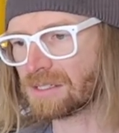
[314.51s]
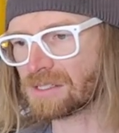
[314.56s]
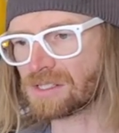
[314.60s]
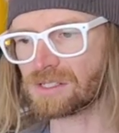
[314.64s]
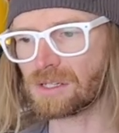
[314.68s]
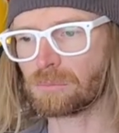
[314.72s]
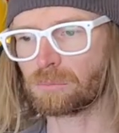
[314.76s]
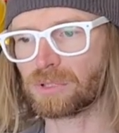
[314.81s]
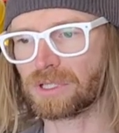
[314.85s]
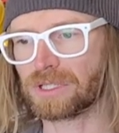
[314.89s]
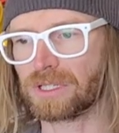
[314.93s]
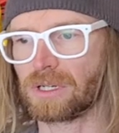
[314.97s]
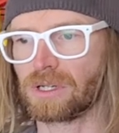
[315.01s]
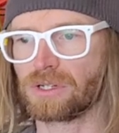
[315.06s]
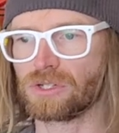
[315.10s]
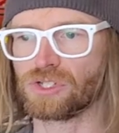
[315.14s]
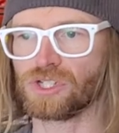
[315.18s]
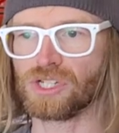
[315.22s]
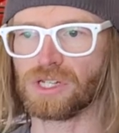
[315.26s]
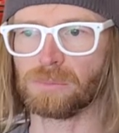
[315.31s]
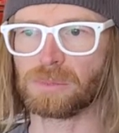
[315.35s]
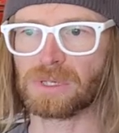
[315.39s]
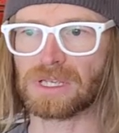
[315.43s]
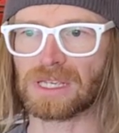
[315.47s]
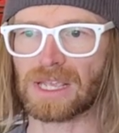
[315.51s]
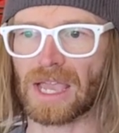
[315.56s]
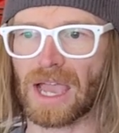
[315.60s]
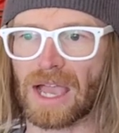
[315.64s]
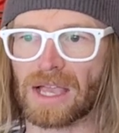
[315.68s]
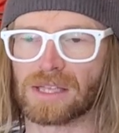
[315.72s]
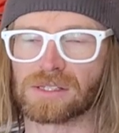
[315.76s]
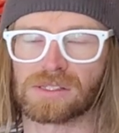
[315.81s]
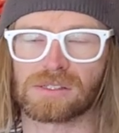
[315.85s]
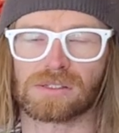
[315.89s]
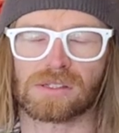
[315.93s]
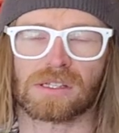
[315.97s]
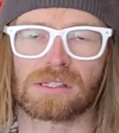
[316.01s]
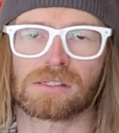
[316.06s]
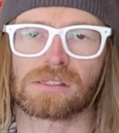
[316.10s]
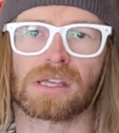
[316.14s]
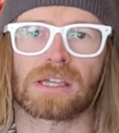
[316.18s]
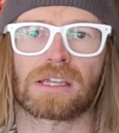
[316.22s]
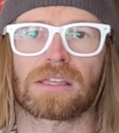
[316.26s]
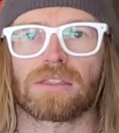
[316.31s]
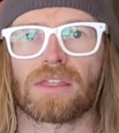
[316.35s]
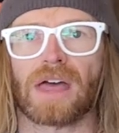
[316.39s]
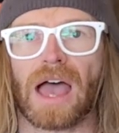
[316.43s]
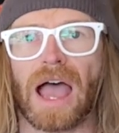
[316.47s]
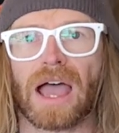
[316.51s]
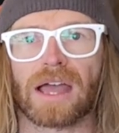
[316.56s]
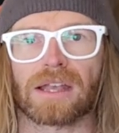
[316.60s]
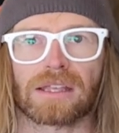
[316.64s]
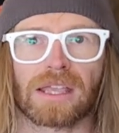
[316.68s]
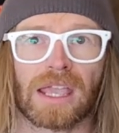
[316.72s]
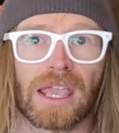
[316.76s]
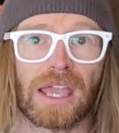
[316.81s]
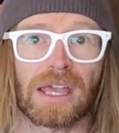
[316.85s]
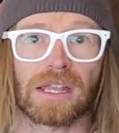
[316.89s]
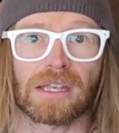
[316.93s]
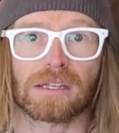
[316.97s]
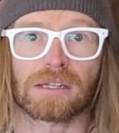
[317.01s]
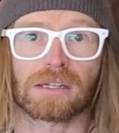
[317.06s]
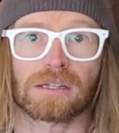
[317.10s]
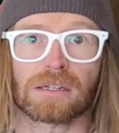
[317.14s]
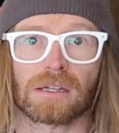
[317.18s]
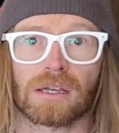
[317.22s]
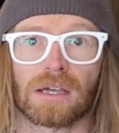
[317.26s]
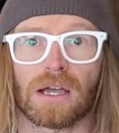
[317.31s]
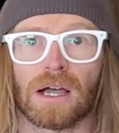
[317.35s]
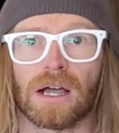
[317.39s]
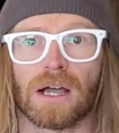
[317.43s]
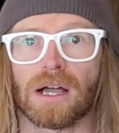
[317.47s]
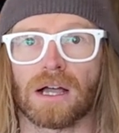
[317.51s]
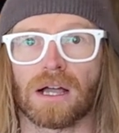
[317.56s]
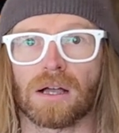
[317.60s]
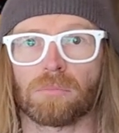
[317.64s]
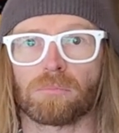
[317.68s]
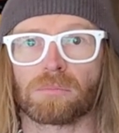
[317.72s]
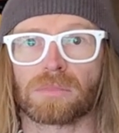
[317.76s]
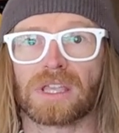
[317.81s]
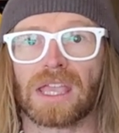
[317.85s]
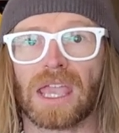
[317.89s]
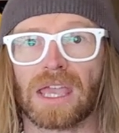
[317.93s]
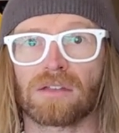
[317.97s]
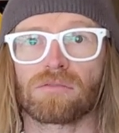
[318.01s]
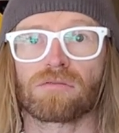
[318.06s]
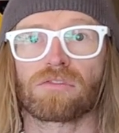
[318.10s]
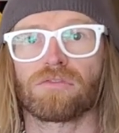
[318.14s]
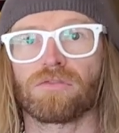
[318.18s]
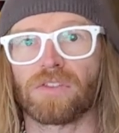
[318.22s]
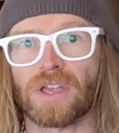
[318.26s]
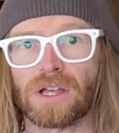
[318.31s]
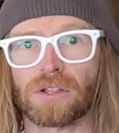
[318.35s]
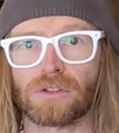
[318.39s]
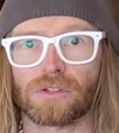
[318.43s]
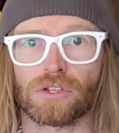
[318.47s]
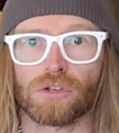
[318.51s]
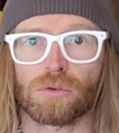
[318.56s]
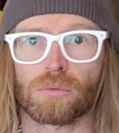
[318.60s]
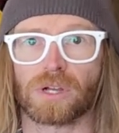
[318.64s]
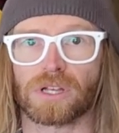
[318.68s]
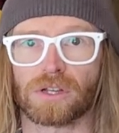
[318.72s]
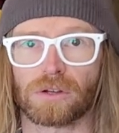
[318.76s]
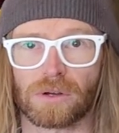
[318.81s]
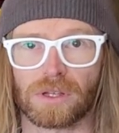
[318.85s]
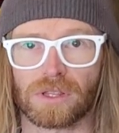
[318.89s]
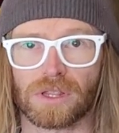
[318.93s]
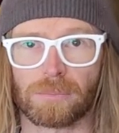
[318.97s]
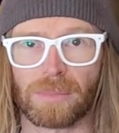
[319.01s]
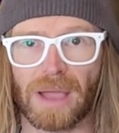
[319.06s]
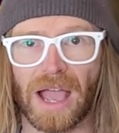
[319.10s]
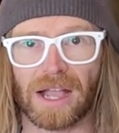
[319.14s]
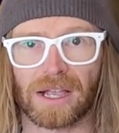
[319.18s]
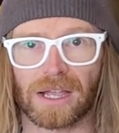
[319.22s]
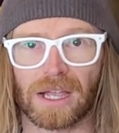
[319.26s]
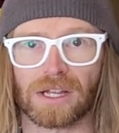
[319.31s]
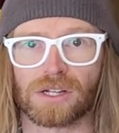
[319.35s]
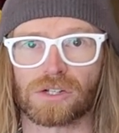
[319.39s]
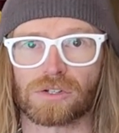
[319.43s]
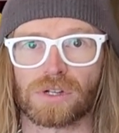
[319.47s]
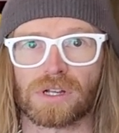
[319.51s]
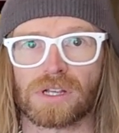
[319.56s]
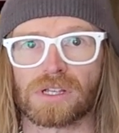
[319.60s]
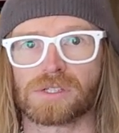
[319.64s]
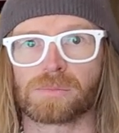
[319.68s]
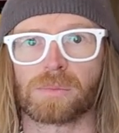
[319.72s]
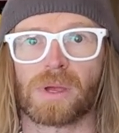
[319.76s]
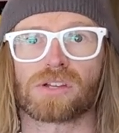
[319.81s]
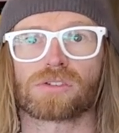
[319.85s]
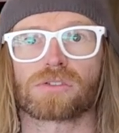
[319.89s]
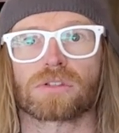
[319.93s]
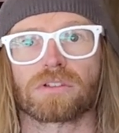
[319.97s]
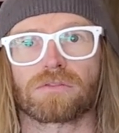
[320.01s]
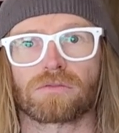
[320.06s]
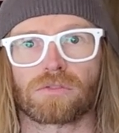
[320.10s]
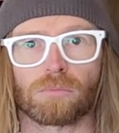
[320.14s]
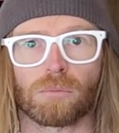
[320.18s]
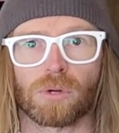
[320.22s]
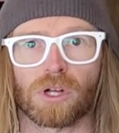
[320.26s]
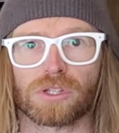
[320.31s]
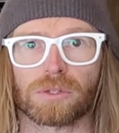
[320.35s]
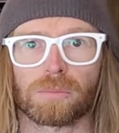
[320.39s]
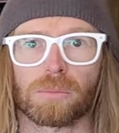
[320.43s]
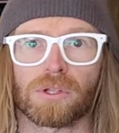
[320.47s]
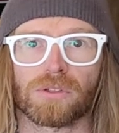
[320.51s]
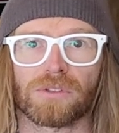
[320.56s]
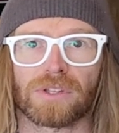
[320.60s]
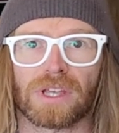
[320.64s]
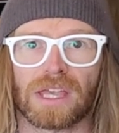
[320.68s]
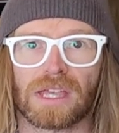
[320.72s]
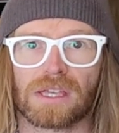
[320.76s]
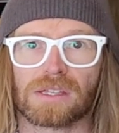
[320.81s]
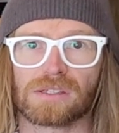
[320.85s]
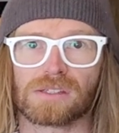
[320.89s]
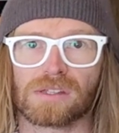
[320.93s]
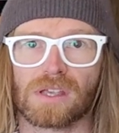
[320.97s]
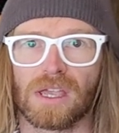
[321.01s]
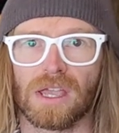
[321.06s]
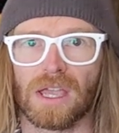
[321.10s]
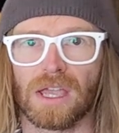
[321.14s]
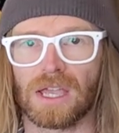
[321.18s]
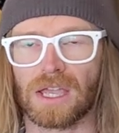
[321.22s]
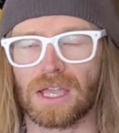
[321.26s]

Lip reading: simply on GPS, things like that can fail you when you're in the backcountry, especially for multiple days.